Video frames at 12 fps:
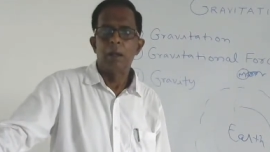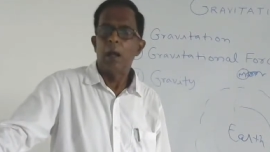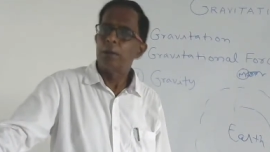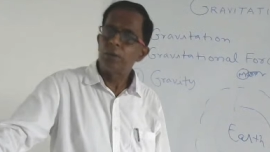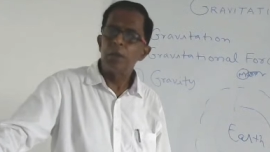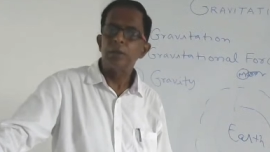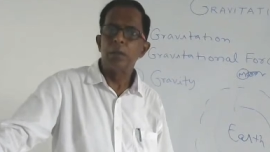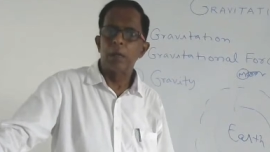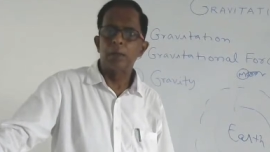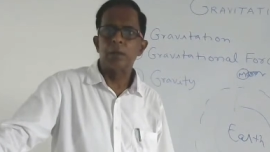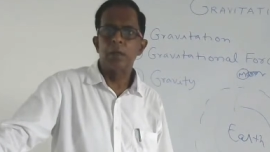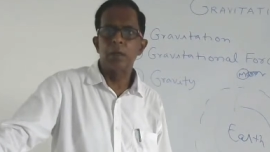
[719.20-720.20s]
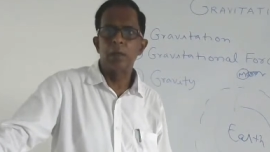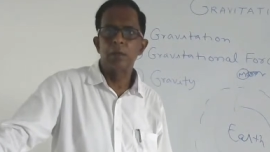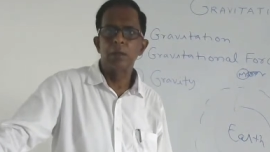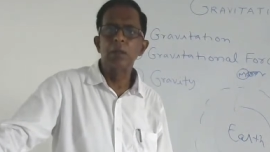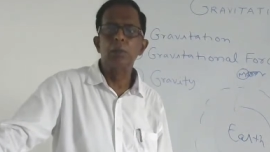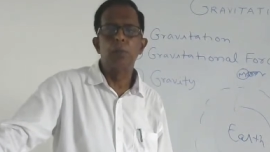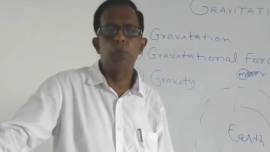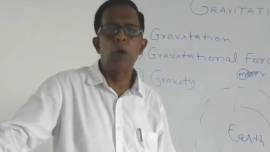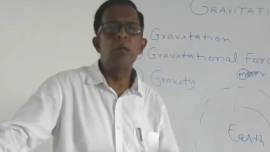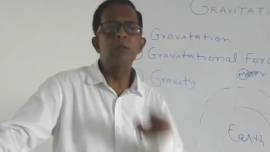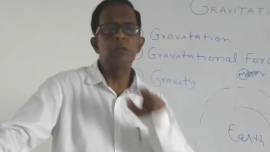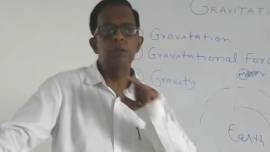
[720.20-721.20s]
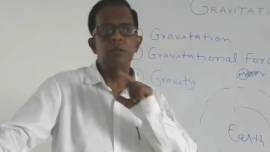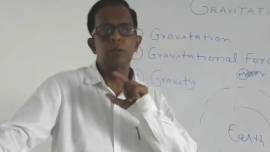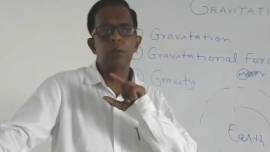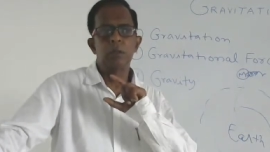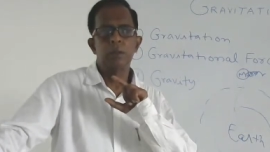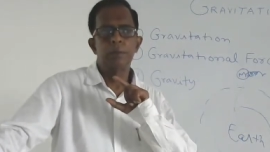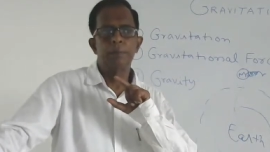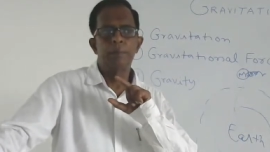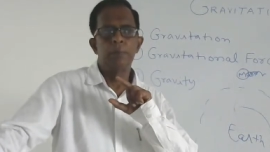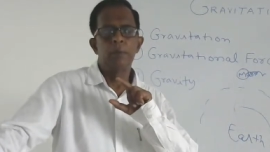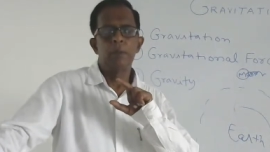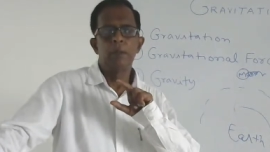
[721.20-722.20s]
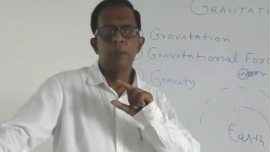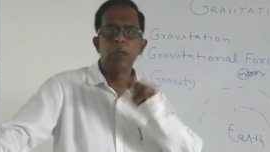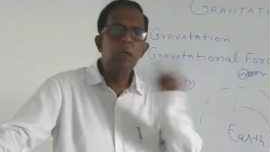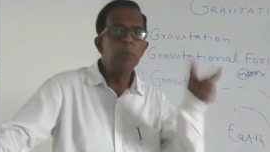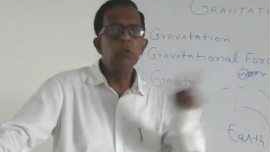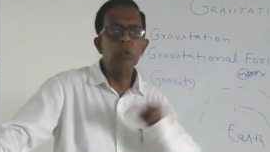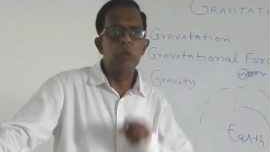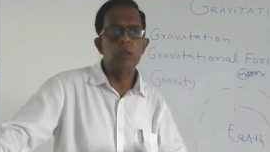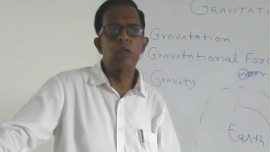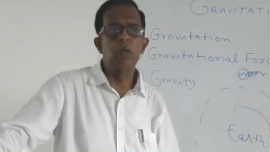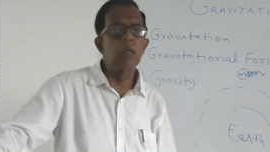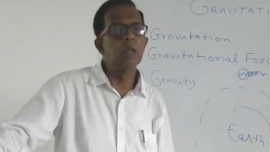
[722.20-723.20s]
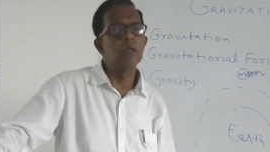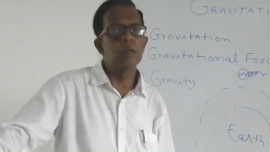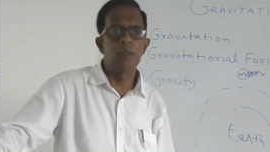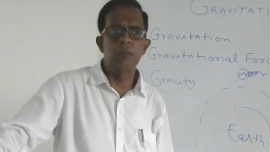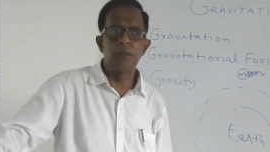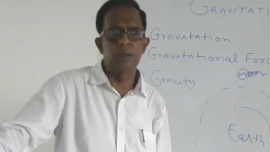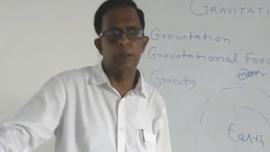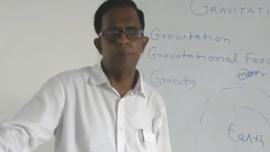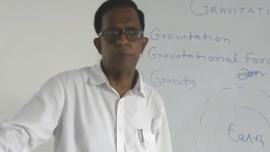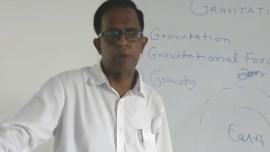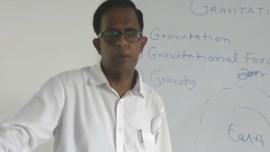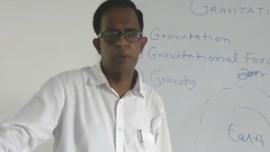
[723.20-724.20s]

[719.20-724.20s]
I think that these points give you a clear concept